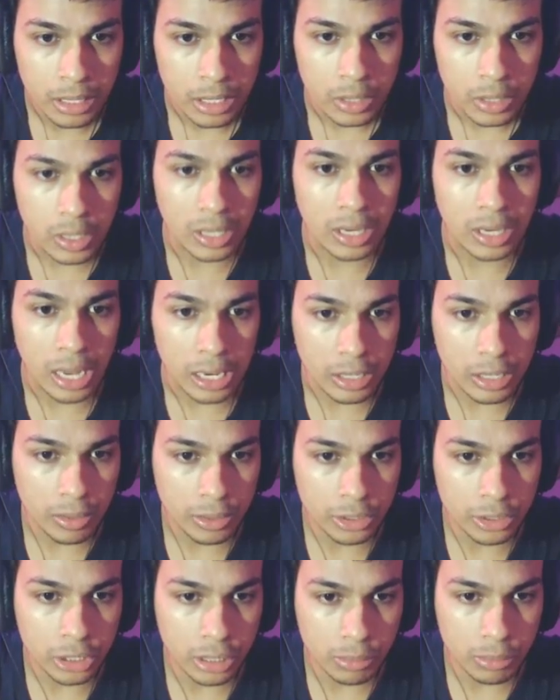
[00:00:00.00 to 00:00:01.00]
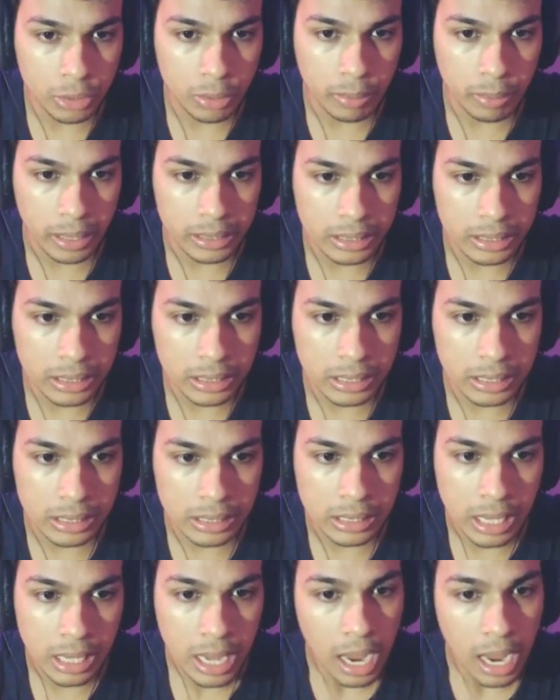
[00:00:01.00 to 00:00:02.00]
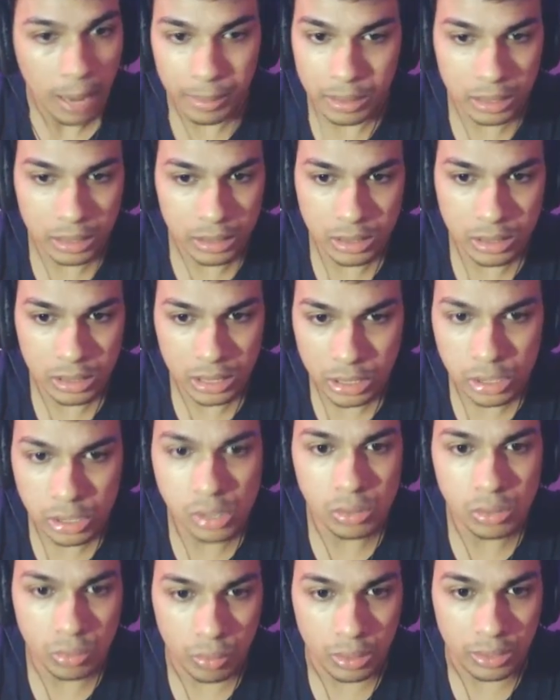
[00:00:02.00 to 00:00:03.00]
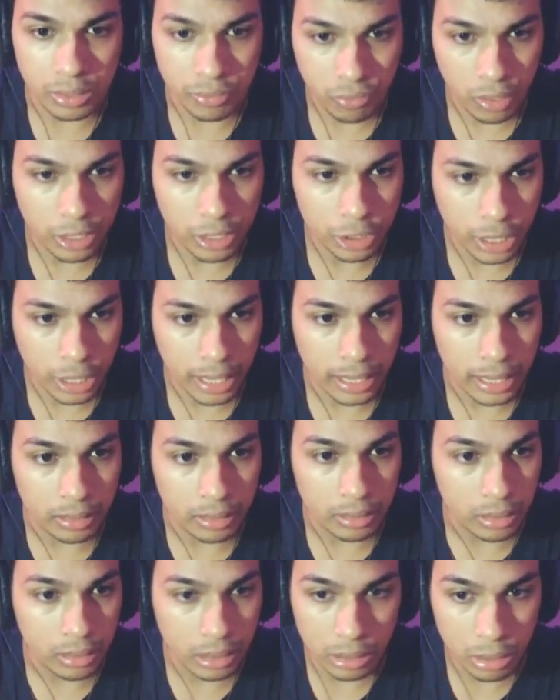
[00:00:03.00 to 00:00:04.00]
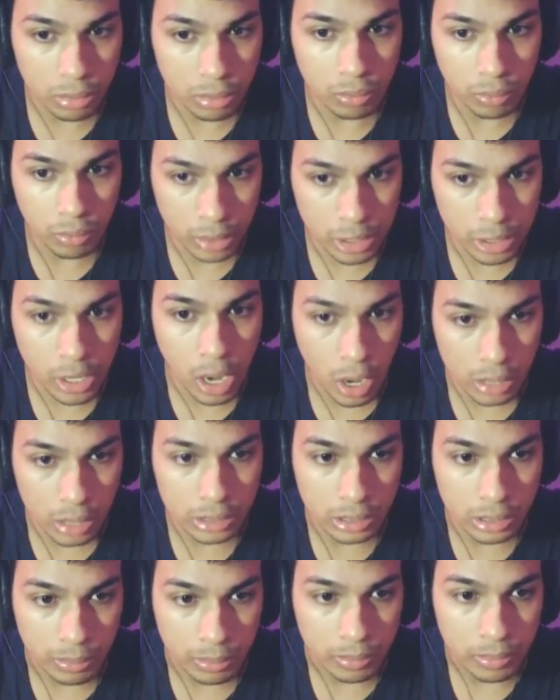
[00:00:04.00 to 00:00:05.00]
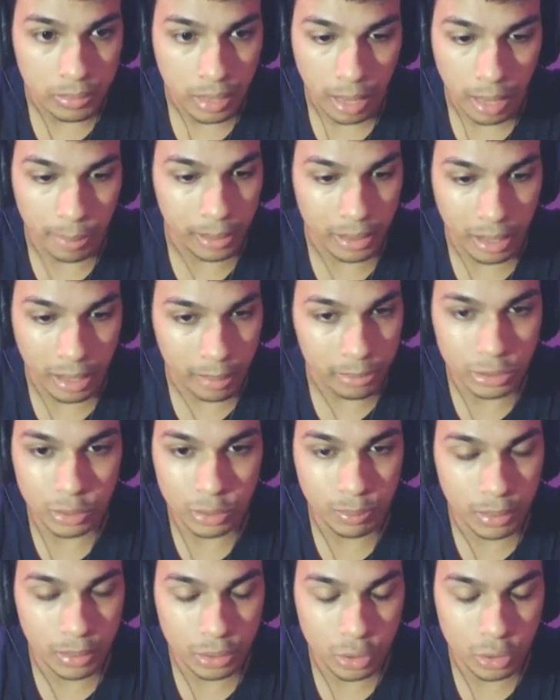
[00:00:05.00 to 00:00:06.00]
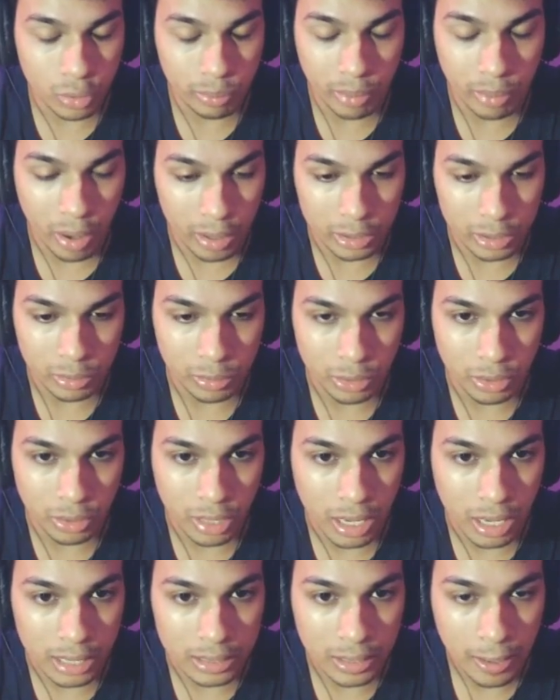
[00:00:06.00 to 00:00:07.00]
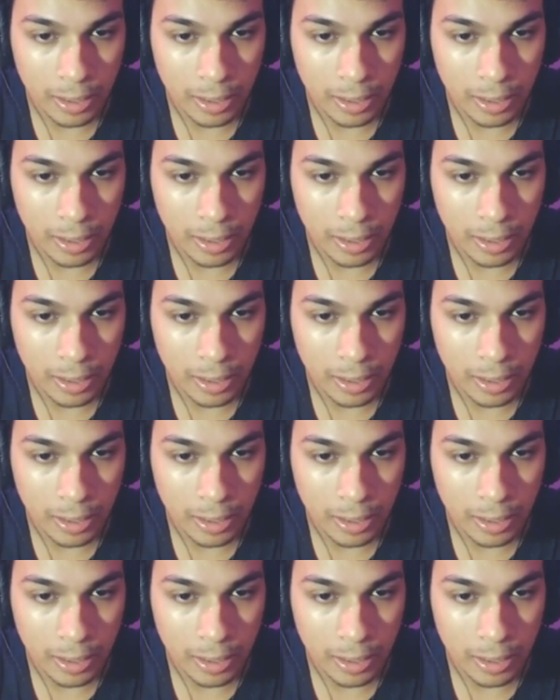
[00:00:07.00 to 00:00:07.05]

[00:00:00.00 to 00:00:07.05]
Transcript: You can encourage them to buy these skins. I mean, th these look really fresh and they look really awesome. I mean, I'm just being super honest with you guys.